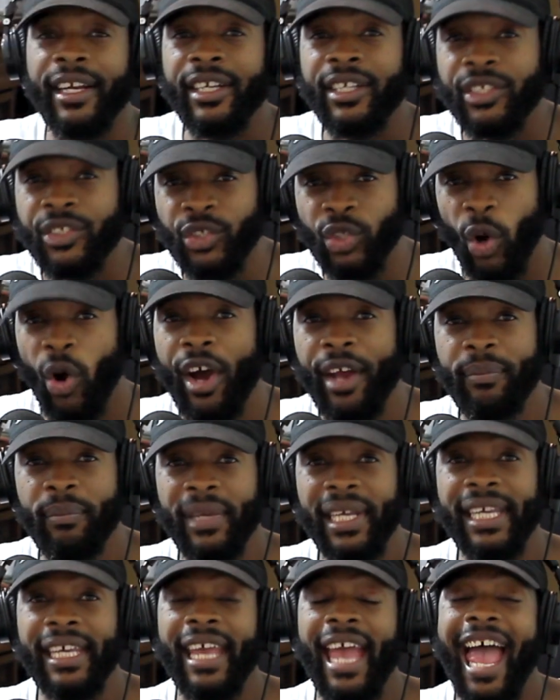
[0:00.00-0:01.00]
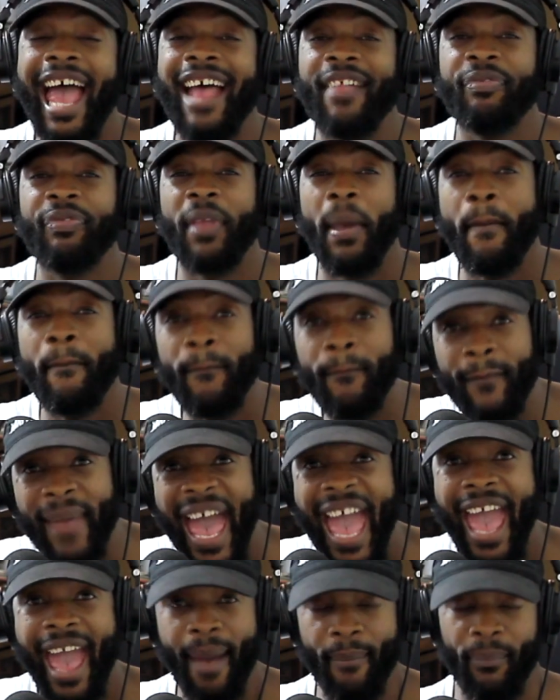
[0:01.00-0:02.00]
Join me at the
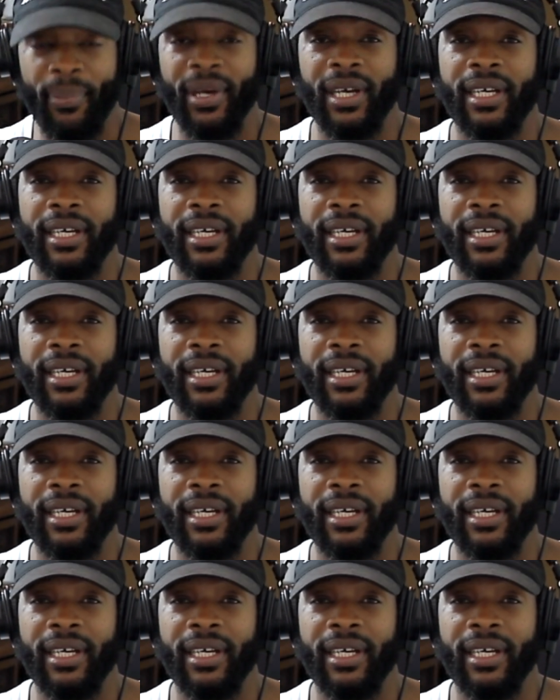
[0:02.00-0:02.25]
map